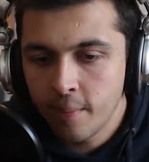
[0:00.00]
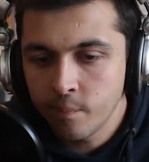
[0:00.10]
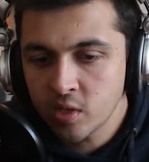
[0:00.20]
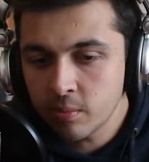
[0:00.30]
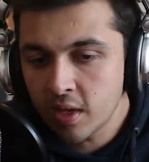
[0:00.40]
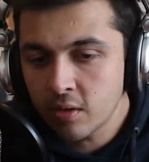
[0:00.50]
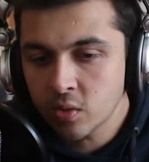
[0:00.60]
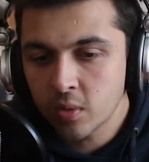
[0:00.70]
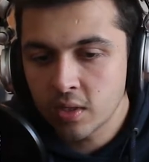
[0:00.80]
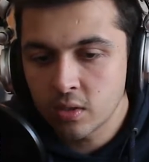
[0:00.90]
Something
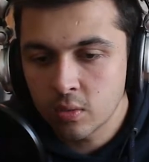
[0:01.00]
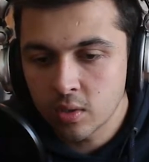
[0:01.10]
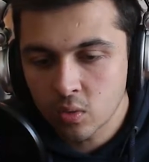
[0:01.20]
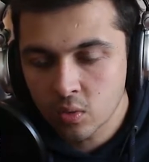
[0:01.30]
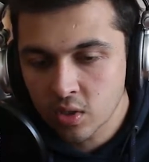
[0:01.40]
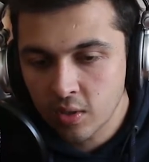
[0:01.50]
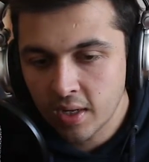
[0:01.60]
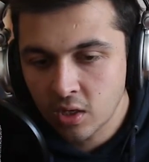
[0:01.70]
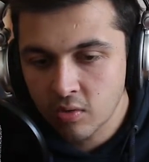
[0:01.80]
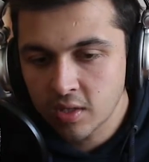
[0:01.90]
else we can do is also
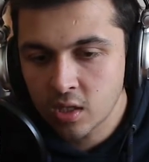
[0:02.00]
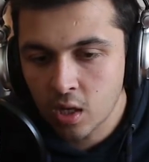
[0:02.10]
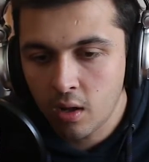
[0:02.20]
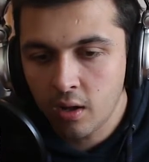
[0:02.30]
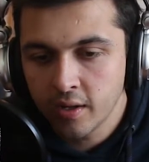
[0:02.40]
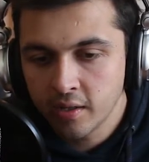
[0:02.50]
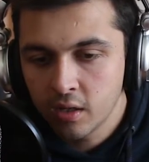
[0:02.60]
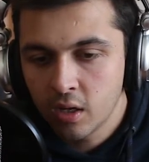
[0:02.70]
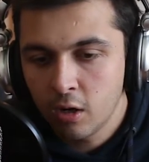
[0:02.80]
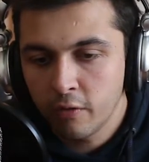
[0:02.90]
increase the height
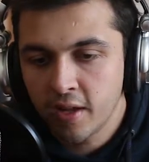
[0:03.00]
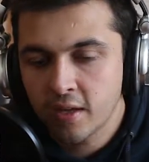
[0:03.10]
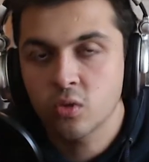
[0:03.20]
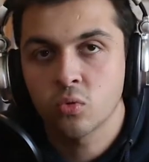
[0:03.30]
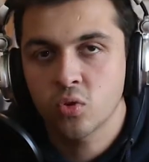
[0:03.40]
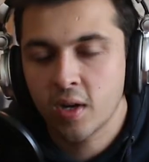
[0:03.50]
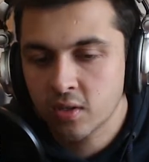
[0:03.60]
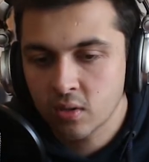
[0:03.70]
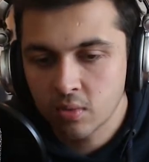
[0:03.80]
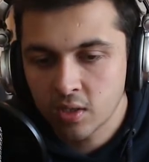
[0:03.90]
of the actual
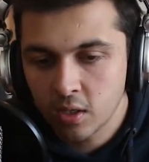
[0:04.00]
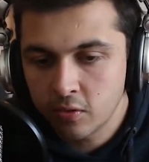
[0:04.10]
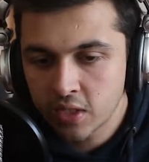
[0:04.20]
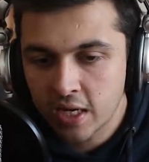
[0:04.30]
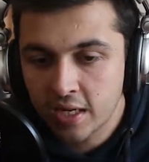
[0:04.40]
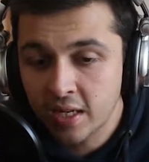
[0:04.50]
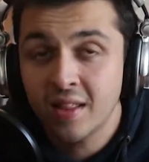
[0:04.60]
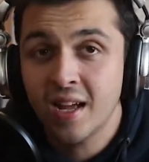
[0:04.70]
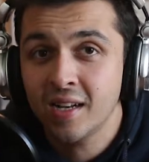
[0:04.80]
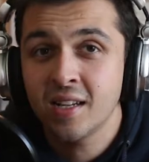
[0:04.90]
tracks themselves, and
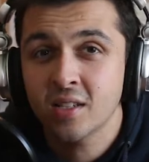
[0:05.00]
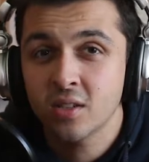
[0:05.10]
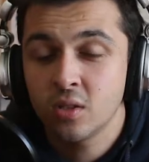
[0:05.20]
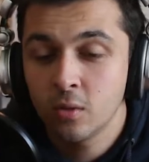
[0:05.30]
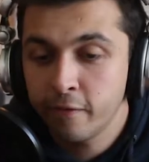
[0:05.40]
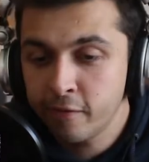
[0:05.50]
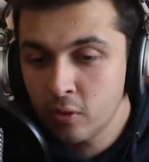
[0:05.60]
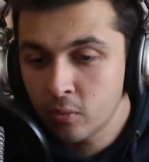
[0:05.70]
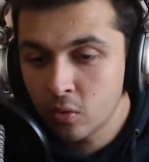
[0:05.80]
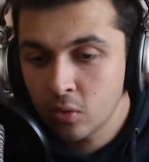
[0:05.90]
that lets us do a
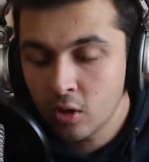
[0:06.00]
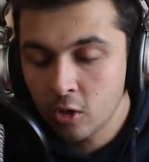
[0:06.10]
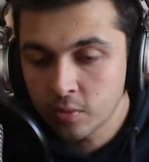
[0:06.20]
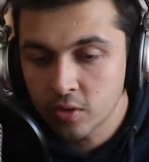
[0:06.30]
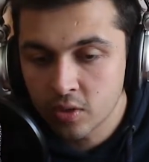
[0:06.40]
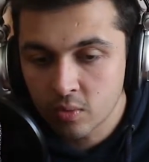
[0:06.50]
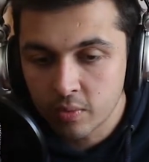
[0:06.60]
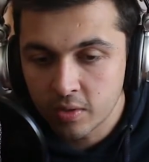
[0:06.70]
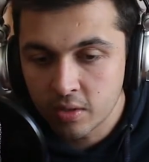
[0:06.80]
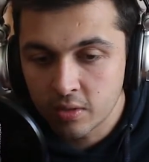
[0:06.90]
few more options when
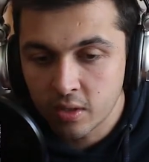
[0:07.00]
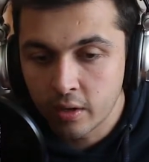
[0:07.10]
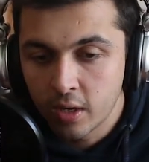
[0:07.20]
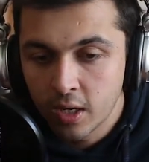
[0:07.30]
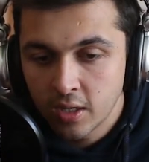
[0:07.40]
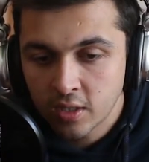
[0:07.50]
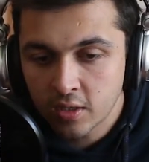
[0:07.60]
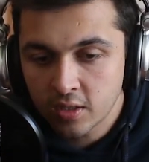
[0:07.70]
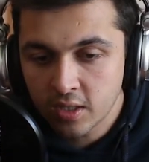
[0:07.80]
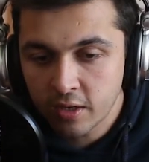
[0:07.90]
we do so. So you
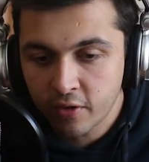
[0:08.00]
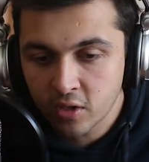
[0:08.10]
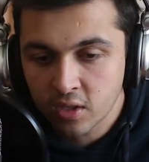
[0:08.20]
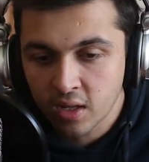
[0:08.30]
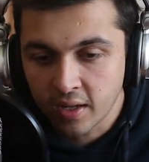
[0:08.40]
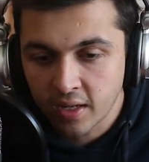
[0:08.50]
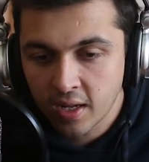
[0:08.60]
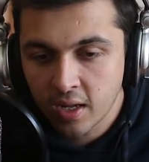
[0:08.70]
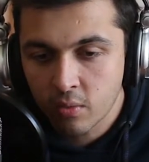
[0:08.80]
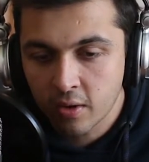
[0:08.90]
can see if I just click
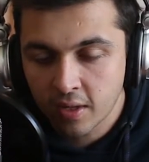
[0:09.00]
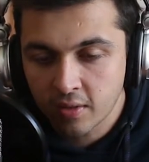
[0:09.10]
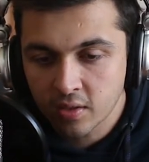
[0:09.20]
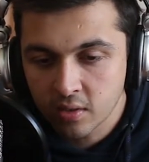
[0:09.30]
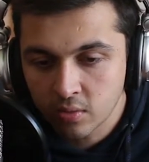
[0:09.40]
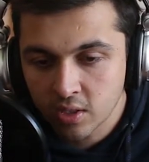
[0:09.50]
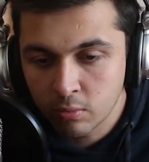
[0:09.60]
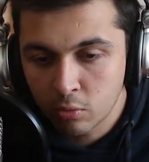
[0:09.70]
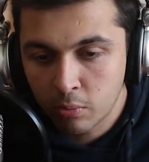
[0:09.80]
here where I get this little symbol